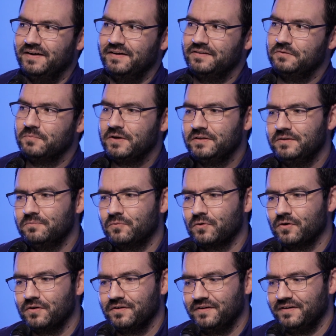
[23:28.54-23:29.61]
you might need
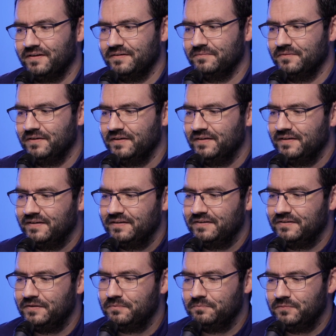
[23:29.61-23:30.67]
more, you
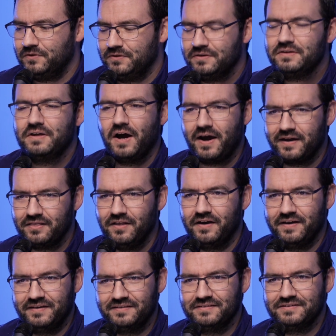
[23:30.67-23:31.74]
need
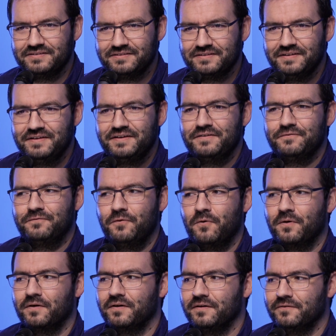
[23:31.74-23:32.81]
guidelines
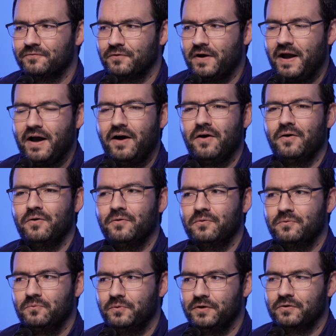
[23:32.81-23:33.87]
for how
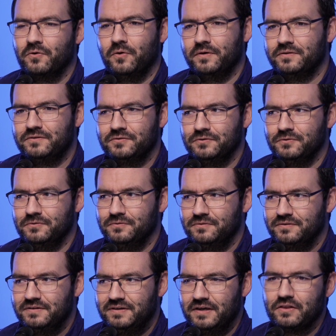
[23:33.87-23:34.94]
we are going to
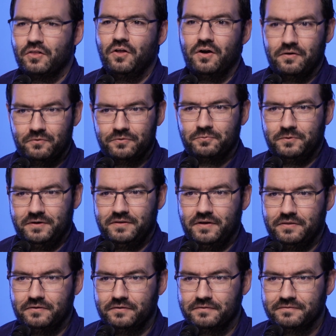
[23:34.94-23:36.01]
get along with one
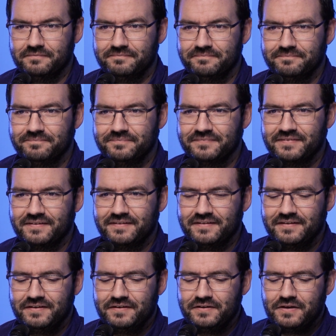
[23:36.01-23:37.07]
another. Yeah.
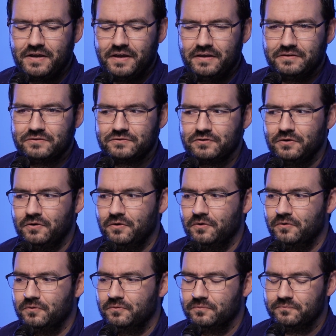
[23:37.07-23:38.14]
And
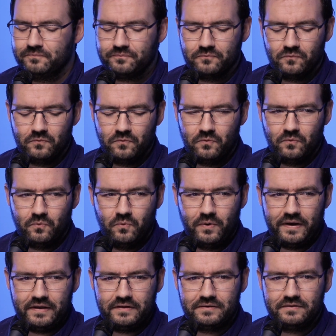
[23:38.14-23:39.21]
so
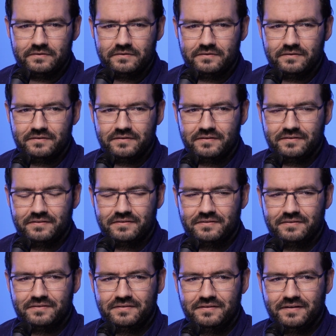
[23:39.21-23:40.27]
when
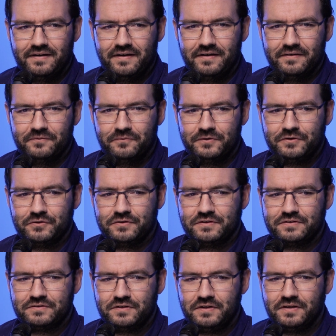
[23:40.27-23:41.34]
you're in the
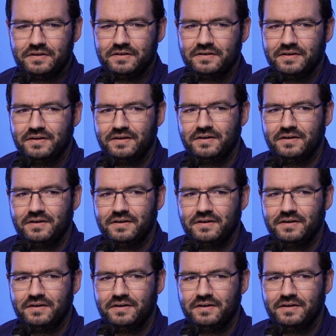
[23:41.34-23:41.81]
city,